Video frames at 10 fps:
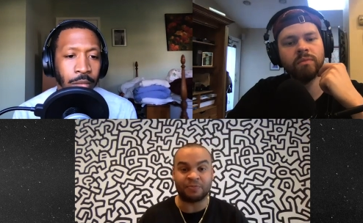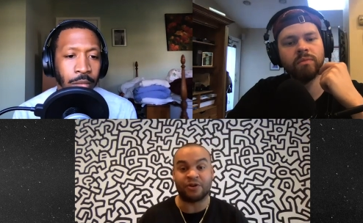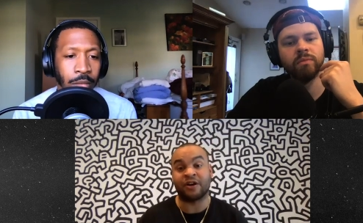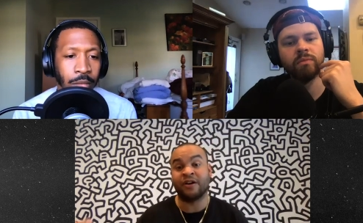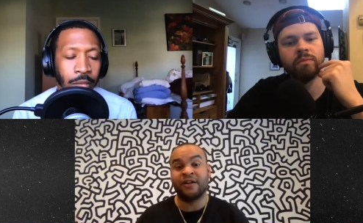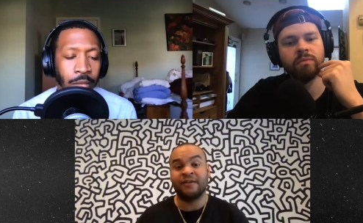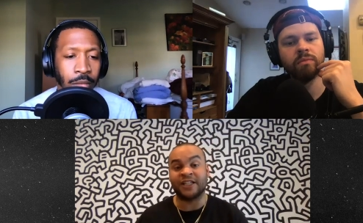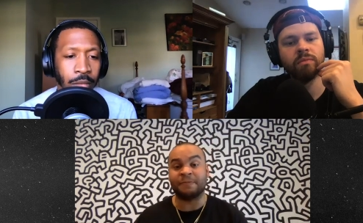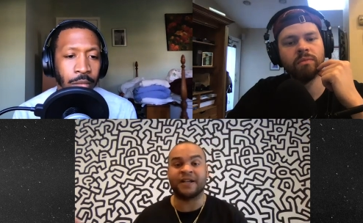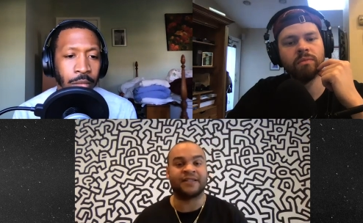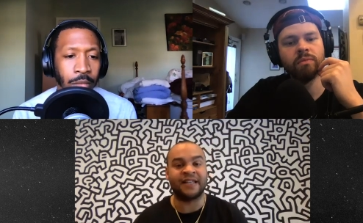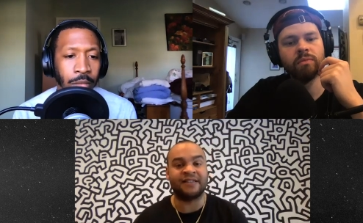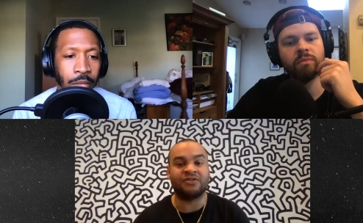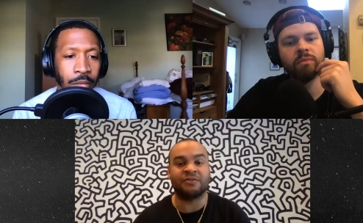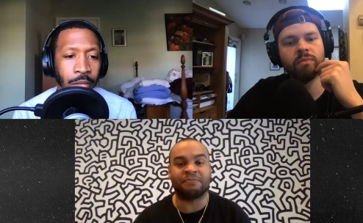Speaker 1: where just because they
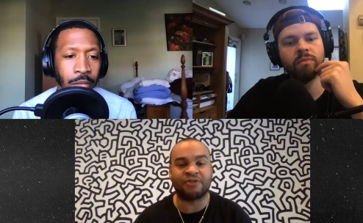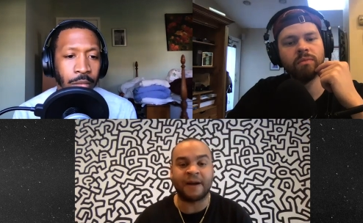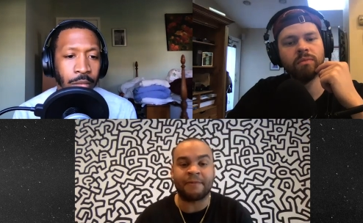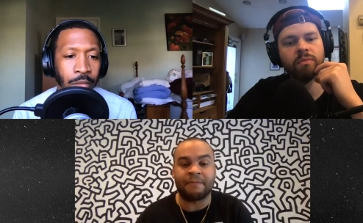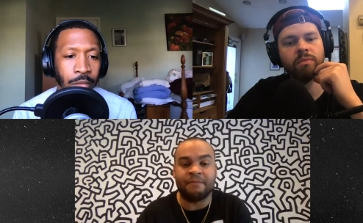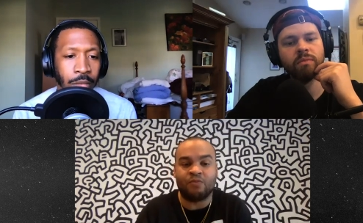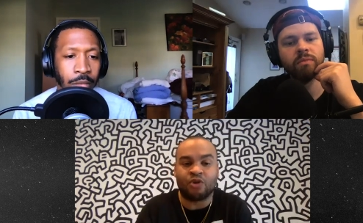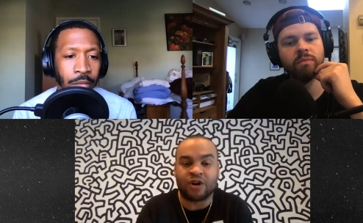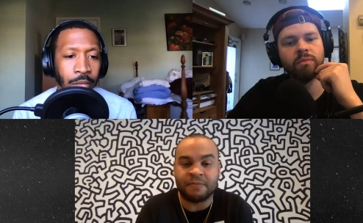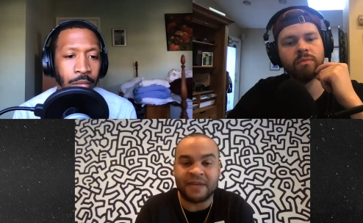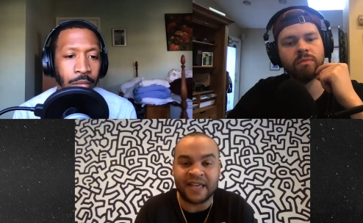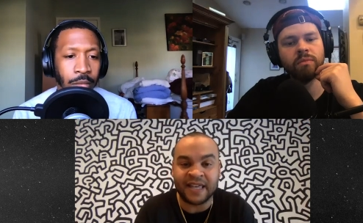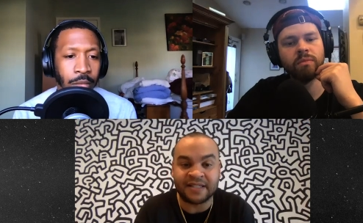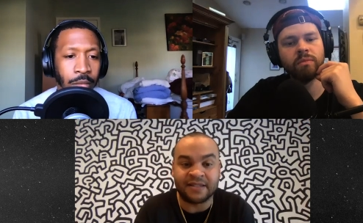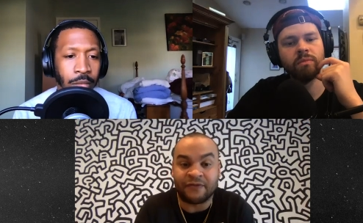didn't do the proper work in the
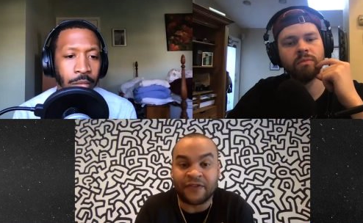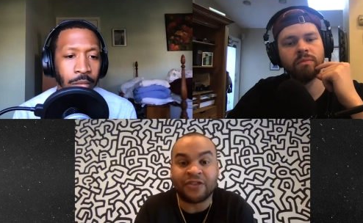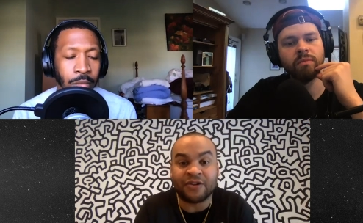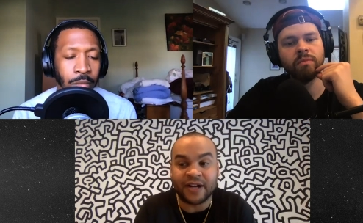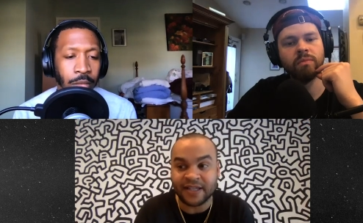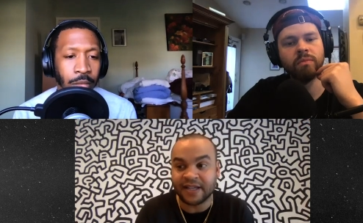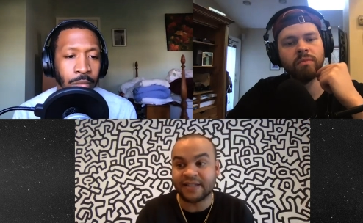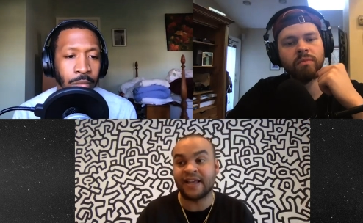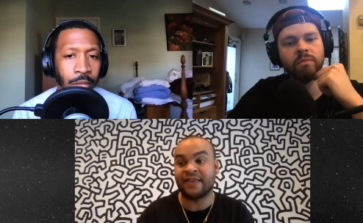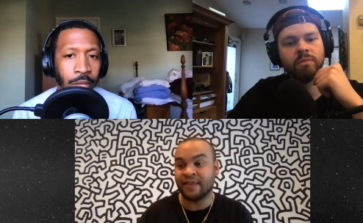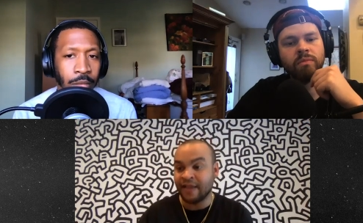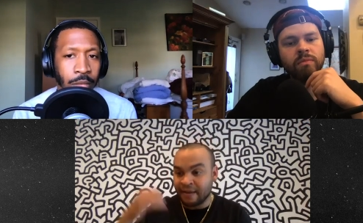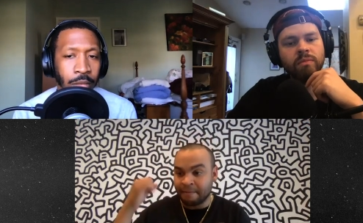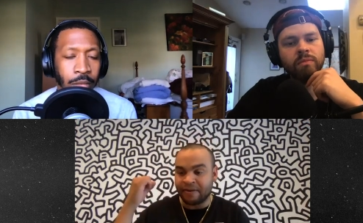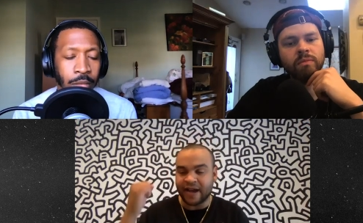beginning to defend their ideas and
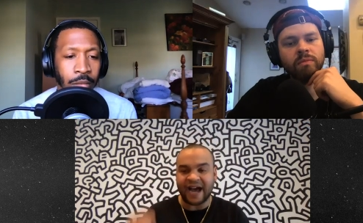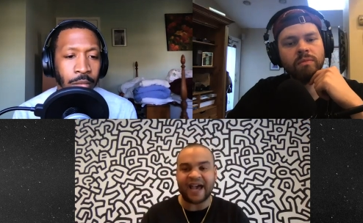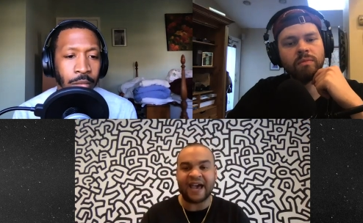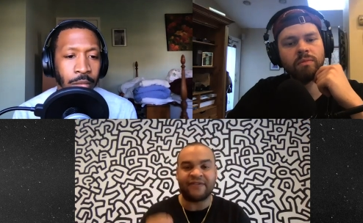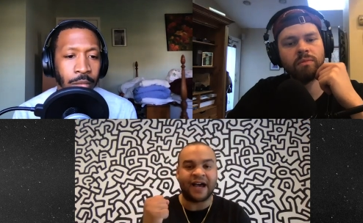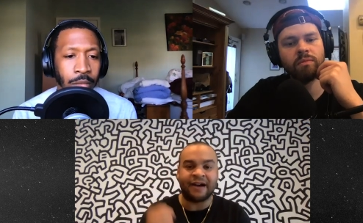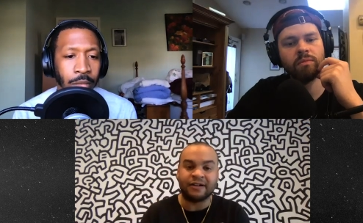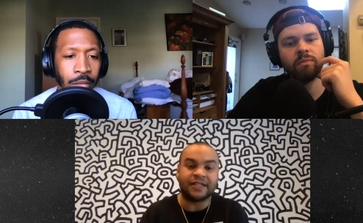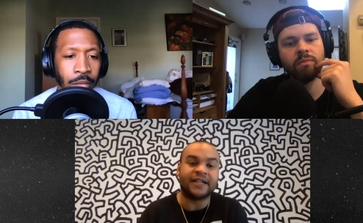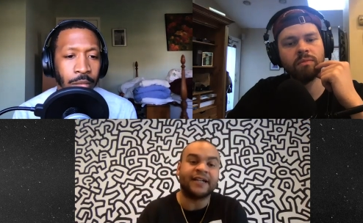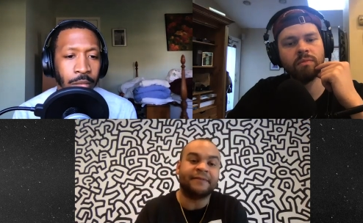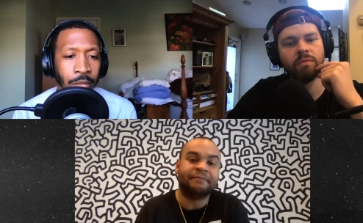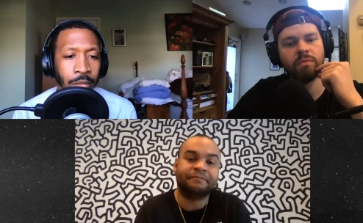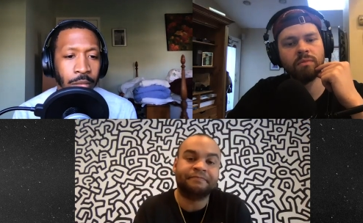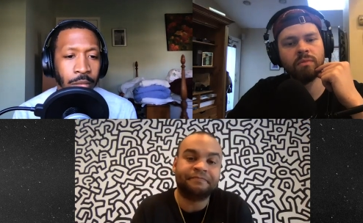have it iron tight.
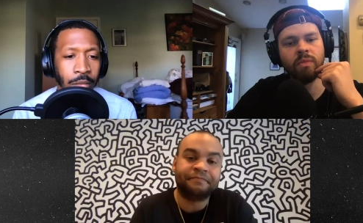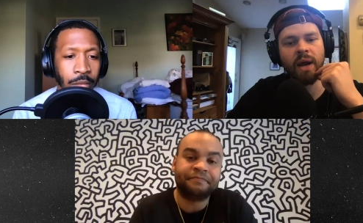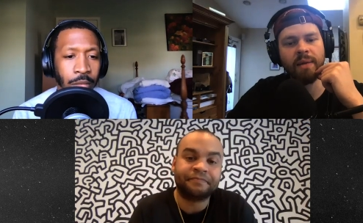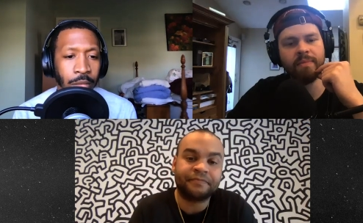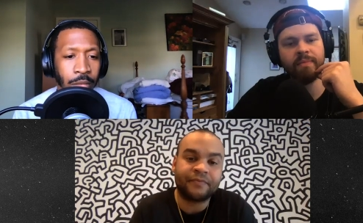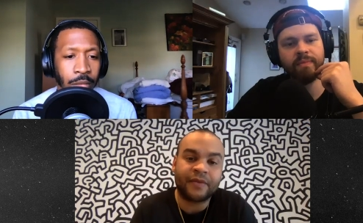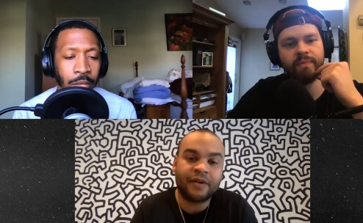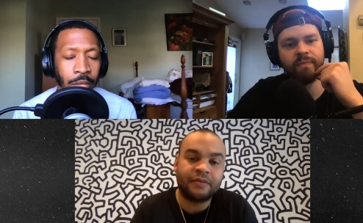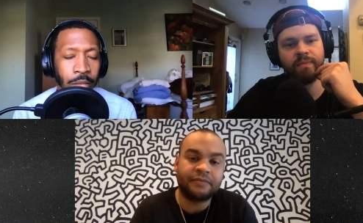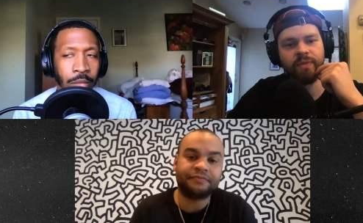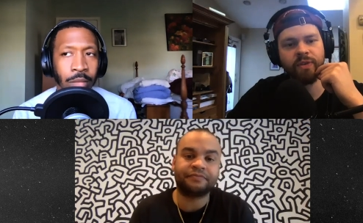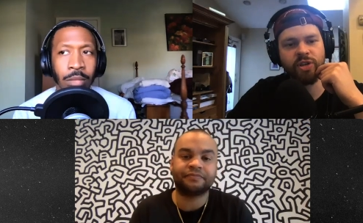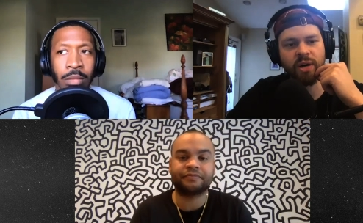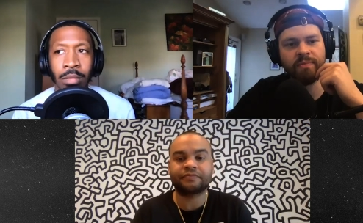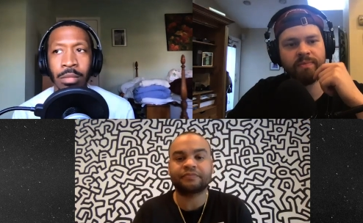
Speaker 2: Right. For
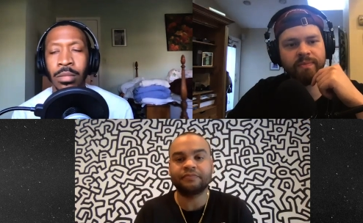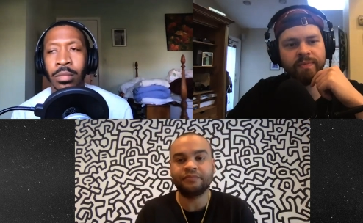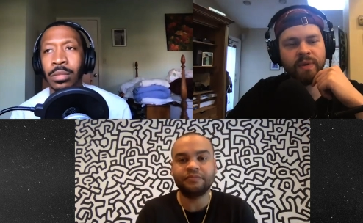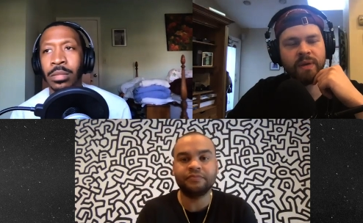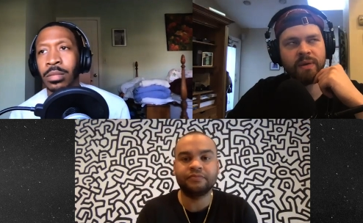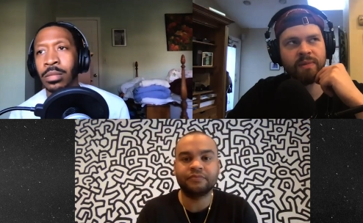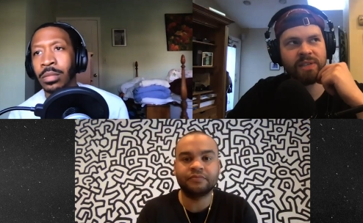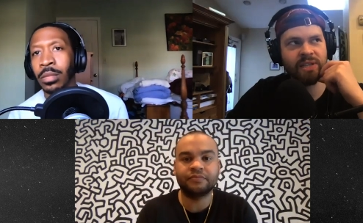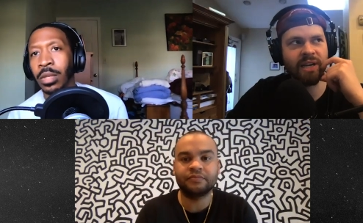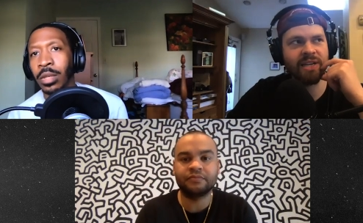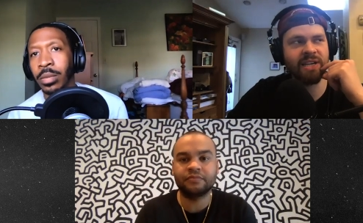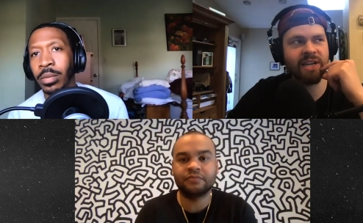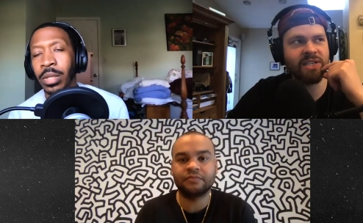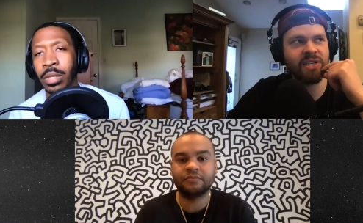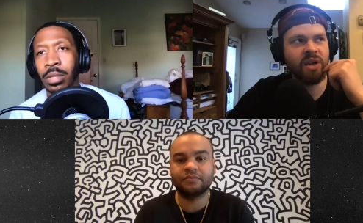sure. Makes a lot of
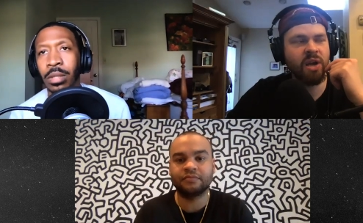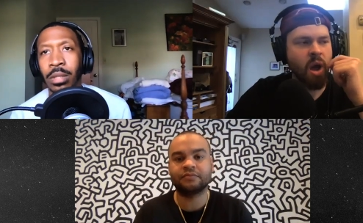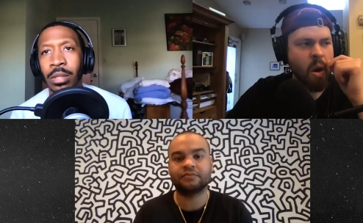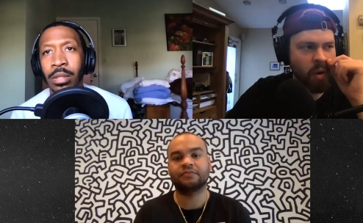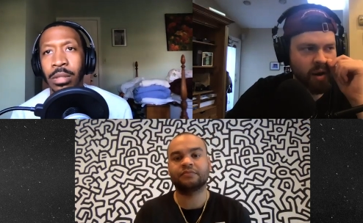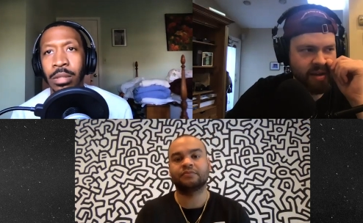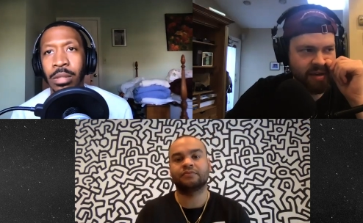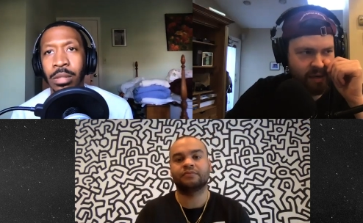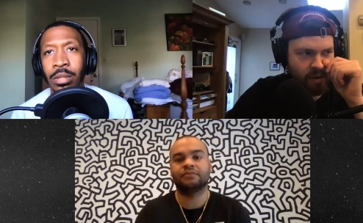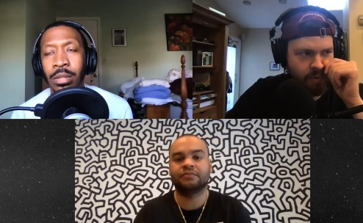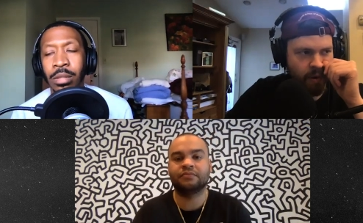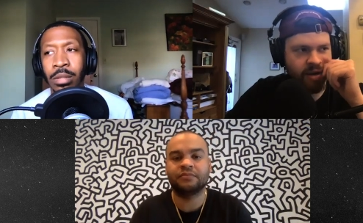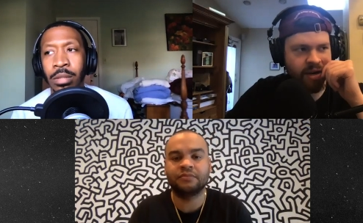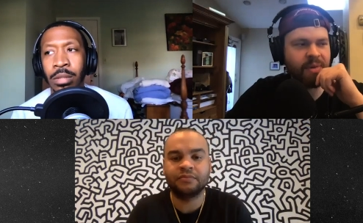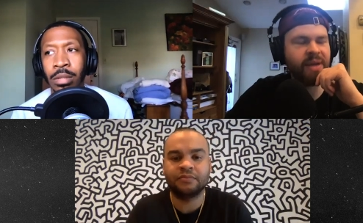
Speaker 1: sense. Right.
Speaker 2: What are the deal
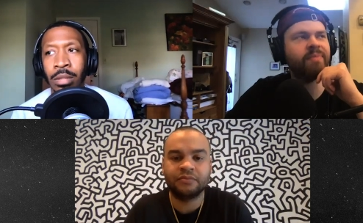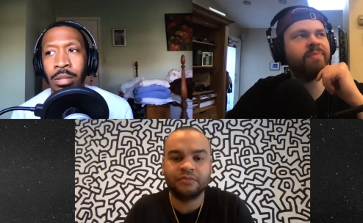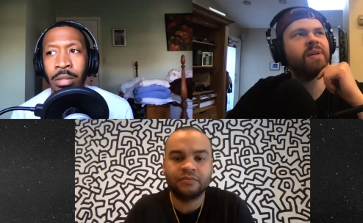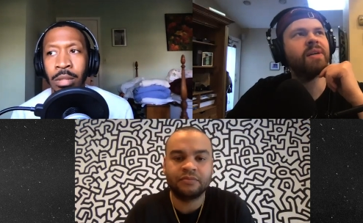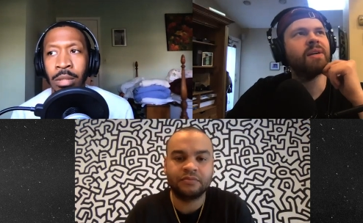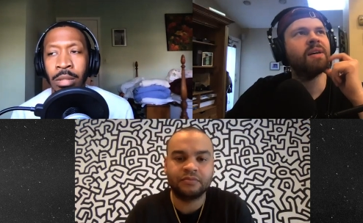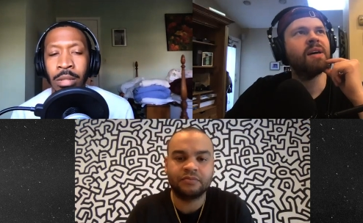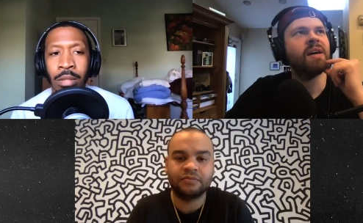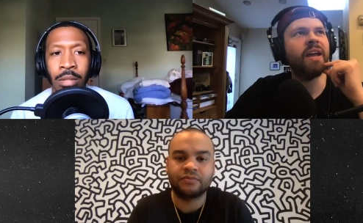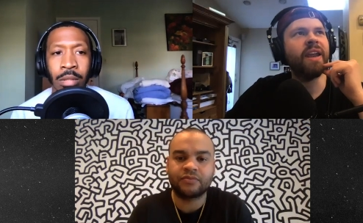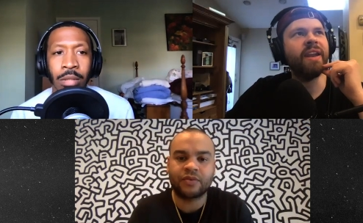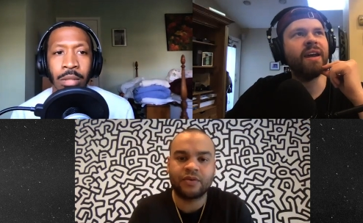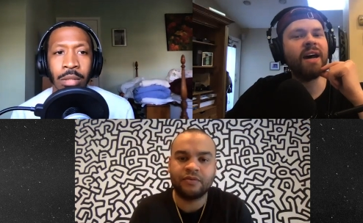point? I mean, and